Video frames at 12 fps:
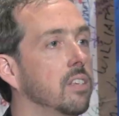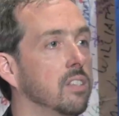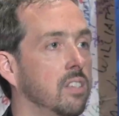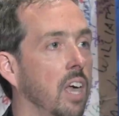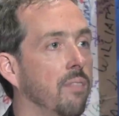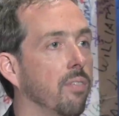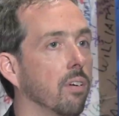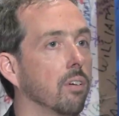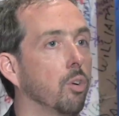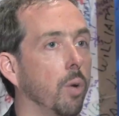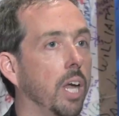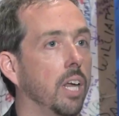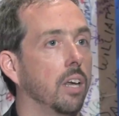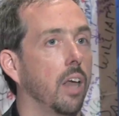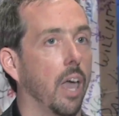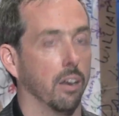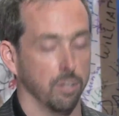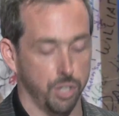in safer green
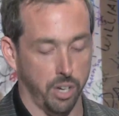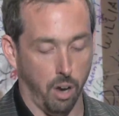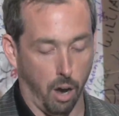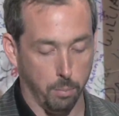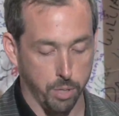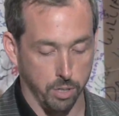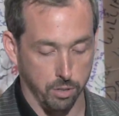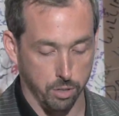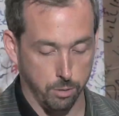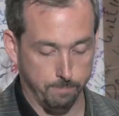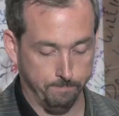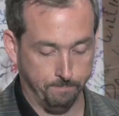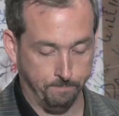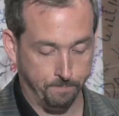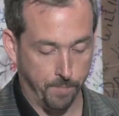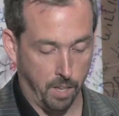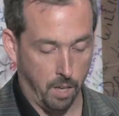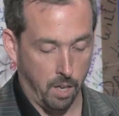energy options.
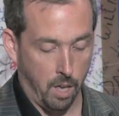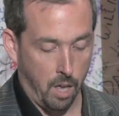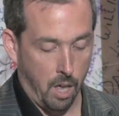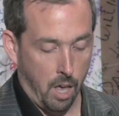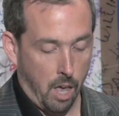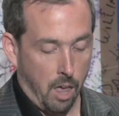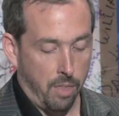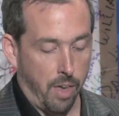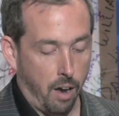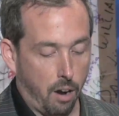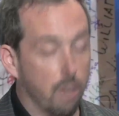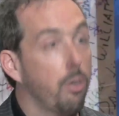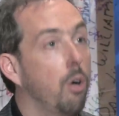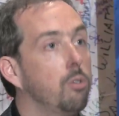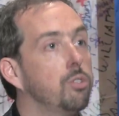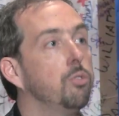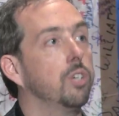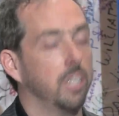There are
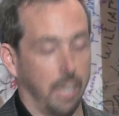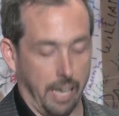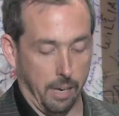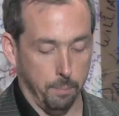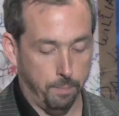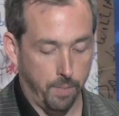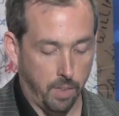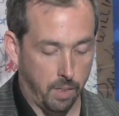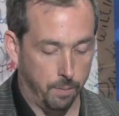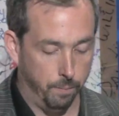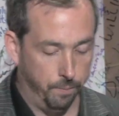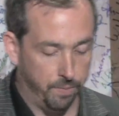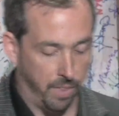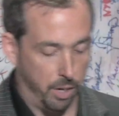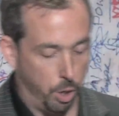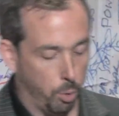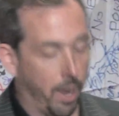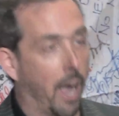those who claim
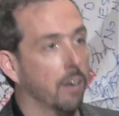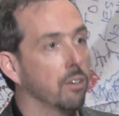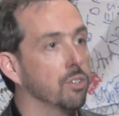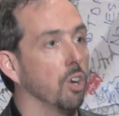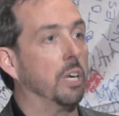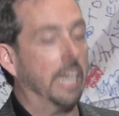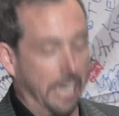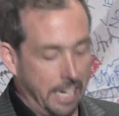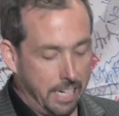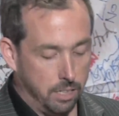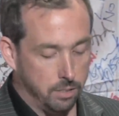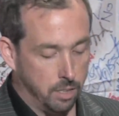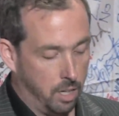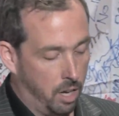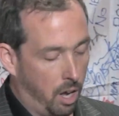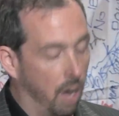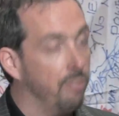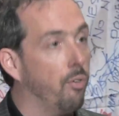that new reactors are needed,
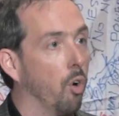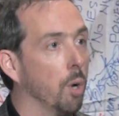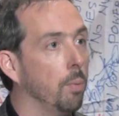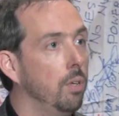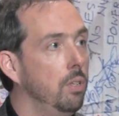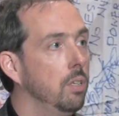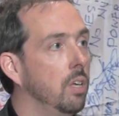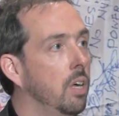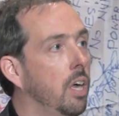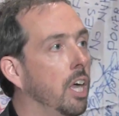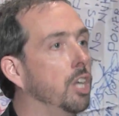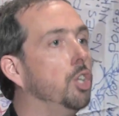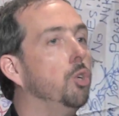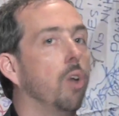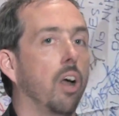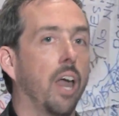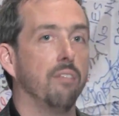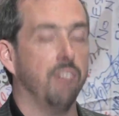affordable, and do
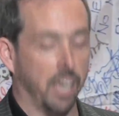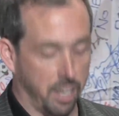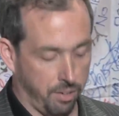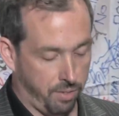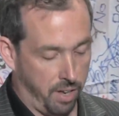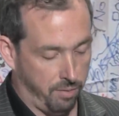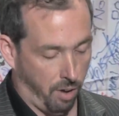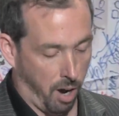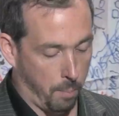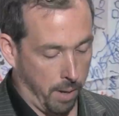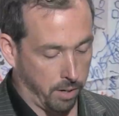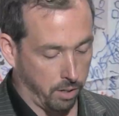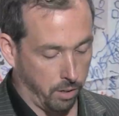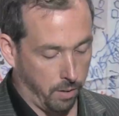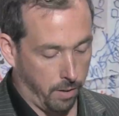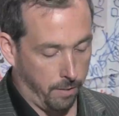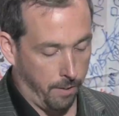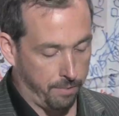not have negative environmental
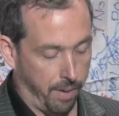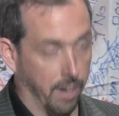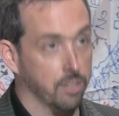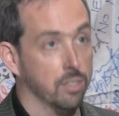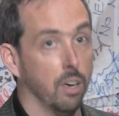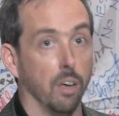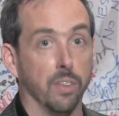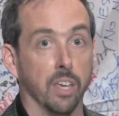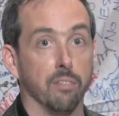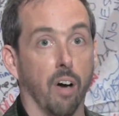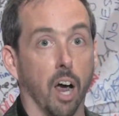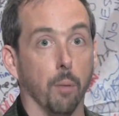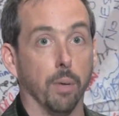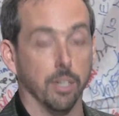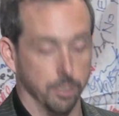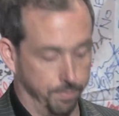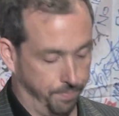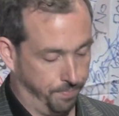effects on the
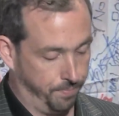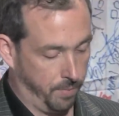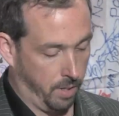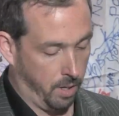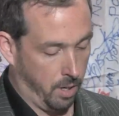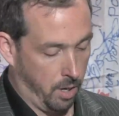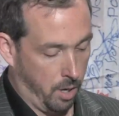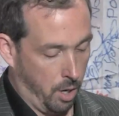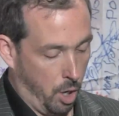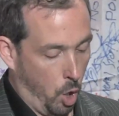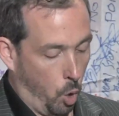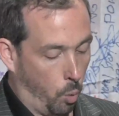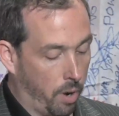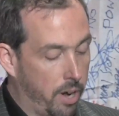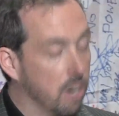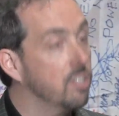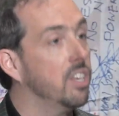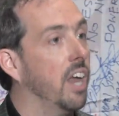environment. We're
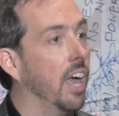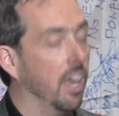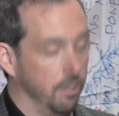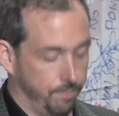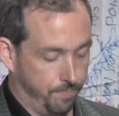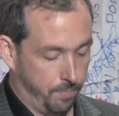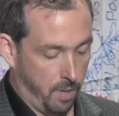here today